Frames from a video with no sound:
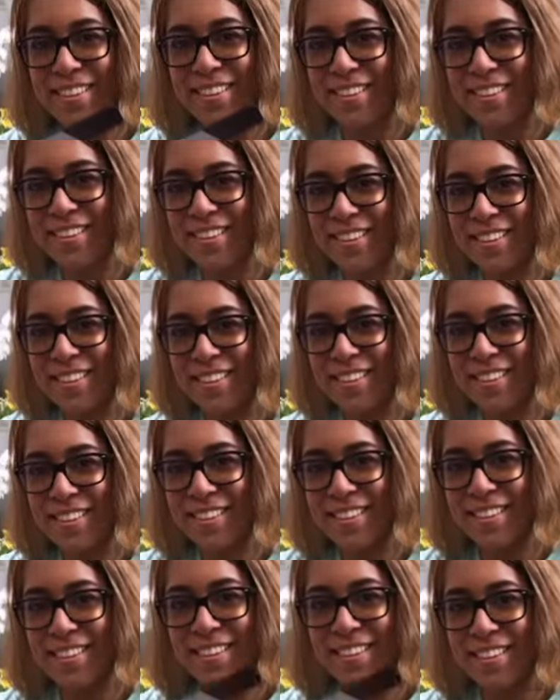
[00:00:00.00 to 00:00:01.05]

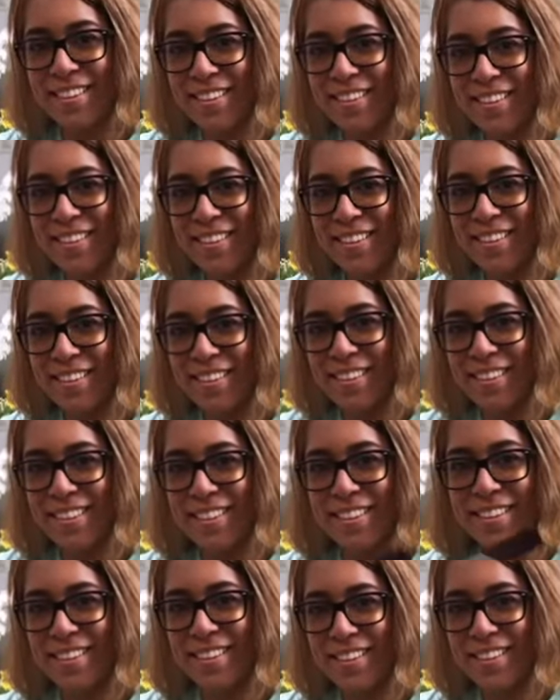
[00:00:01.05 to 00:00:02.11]

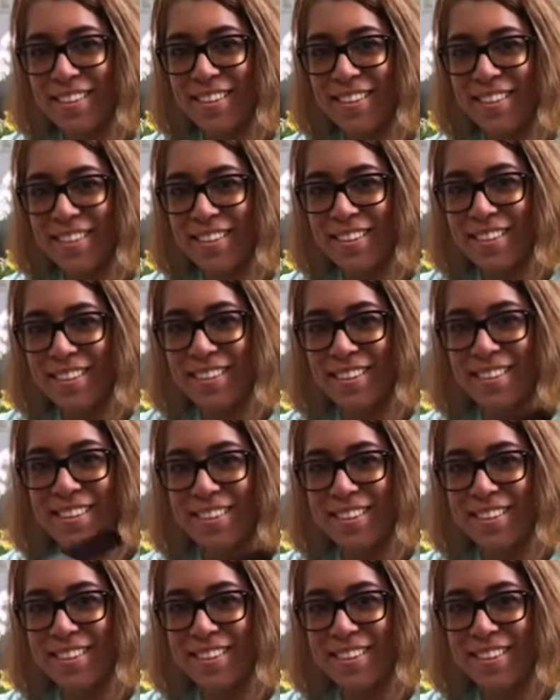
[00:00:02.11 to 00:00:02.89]
Nothing is said.